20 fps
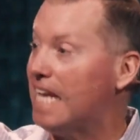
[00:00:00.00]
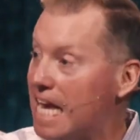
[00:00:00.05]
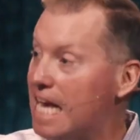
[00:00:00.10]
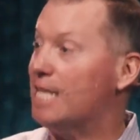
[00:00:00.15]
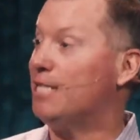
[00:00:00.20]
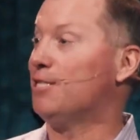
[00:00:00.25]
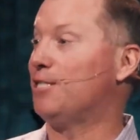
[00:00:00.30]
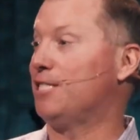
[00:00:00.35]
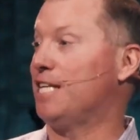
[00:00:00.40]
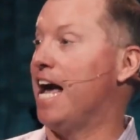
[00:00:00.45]

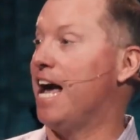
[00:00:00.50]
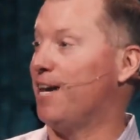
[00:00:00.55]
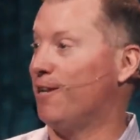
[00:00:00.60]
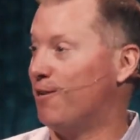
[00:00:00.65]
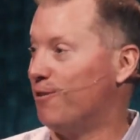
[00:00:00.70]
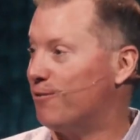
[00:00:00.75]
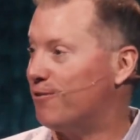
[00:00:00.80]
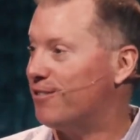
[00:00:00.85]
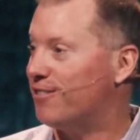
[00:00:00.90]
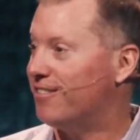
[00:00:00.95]

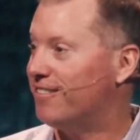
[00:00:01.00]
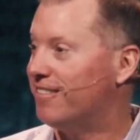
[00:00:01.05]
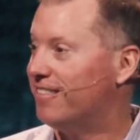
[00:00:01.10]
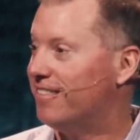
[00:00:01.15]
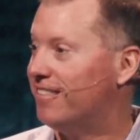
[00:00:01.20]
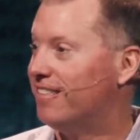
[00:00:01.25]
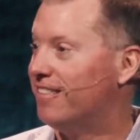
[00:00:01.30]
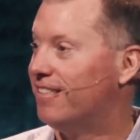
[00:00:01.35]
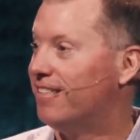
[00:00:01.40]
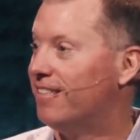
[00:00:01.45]
insiders
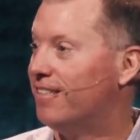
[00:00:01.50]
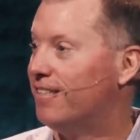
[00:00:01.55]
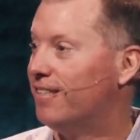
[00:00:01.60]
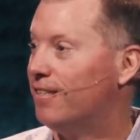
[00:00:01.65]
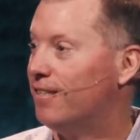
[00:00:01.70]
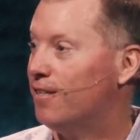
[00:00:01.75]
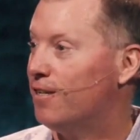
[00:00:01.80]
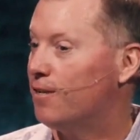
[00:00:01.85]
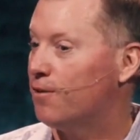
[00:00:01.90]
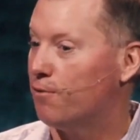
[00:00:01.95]

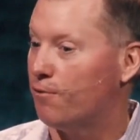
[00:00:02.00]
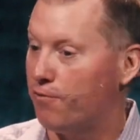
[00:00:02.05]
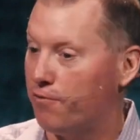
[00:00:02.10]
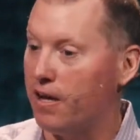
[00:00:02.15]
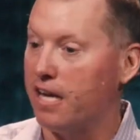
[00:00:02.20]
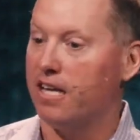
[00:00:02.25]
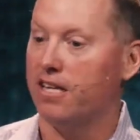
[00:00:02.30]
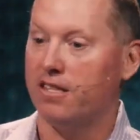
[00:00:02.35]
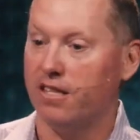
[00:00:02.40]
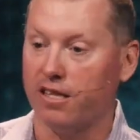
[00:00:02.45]
through
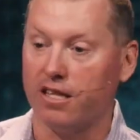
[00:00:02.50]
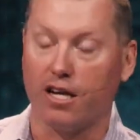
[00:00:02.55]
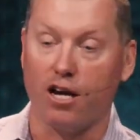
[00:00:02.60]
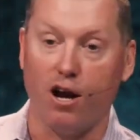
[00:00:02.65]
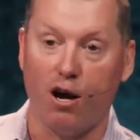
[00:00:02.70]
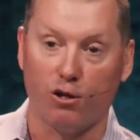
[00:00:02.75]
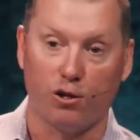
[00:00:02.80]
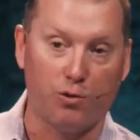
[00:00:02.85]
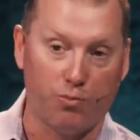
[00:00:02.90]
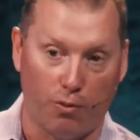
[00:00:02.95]
faith in the
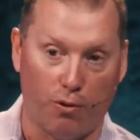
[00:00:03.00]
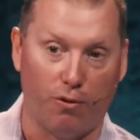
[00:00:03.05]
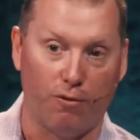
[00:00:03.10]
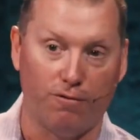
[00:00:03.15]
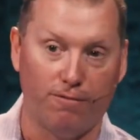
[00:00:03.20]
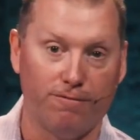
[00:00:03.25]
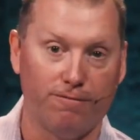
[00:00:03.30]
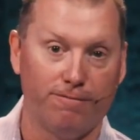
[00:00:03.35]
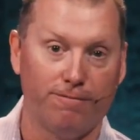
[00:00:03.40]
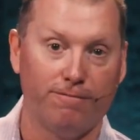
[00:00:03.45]

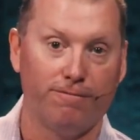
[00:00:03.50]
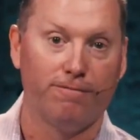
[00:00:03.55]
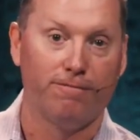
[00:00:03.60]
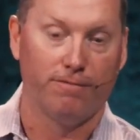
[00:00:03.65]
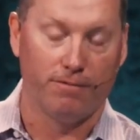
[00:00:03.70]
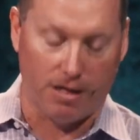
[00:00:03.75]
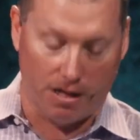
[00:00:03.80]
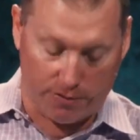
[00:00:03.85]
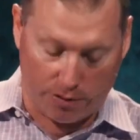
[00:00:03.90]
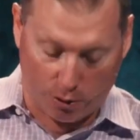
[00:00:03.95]
gospel
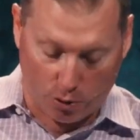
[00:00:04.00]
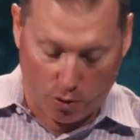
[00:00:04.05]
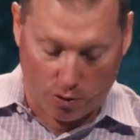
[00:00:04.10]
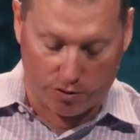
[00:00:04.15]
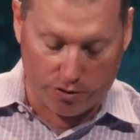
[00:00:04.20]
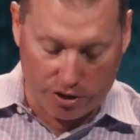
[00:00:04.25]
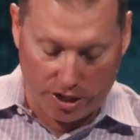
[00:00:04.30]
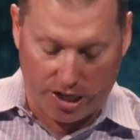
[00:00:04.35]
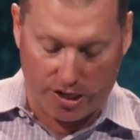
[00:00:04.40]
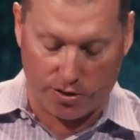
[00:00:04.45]
of the
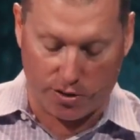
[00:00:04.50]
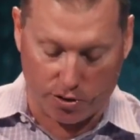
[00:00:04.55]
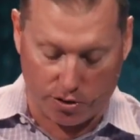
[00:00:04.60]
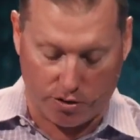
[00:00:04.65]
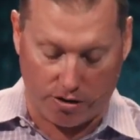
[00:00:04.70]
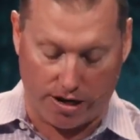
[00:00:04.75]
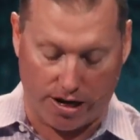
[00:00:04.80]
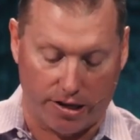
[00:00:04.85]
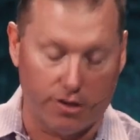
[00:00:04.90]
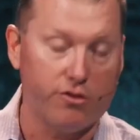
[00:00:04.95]
Lord Jesus
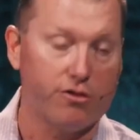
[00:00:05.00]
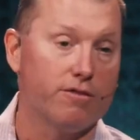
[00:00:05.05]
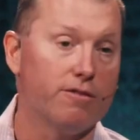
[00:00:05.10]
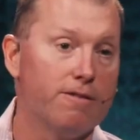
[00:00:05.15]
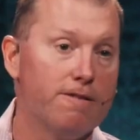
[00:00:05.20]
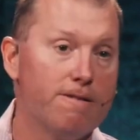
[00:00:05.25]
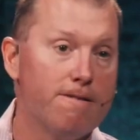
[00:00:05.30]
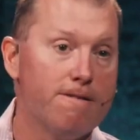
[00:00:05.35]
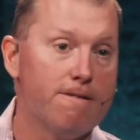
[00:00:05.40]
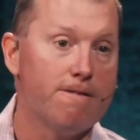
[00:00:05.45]
Christ.
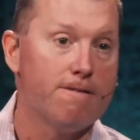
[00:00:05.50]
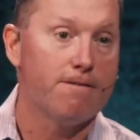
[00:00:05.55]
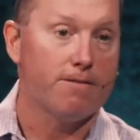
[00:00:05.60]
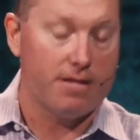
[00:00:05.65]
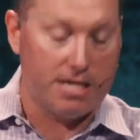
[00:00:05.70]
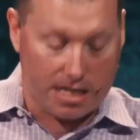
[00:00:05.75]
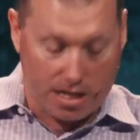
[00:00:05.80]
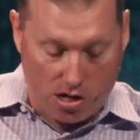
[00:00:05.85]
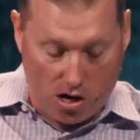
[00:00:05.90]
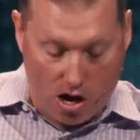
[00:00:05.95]

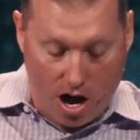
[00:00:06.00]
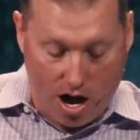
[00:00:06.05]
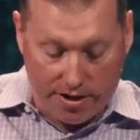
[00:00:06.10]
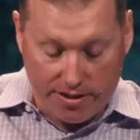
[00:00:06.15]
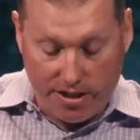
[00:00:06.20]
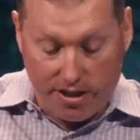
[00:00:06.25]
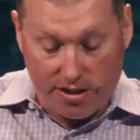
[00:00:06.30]
That God